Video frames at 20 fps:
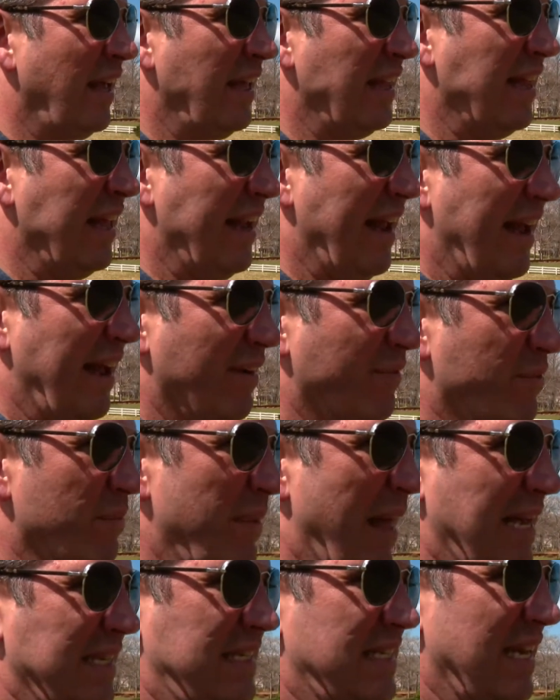then I hit from
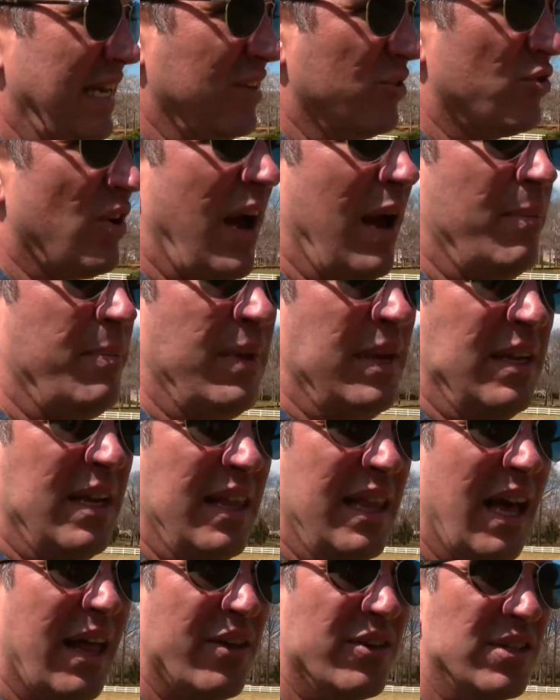that sand trap into
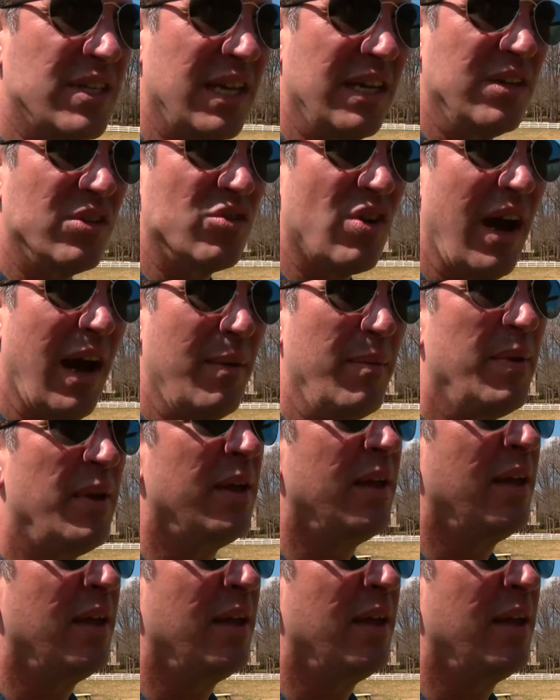the other sand trap.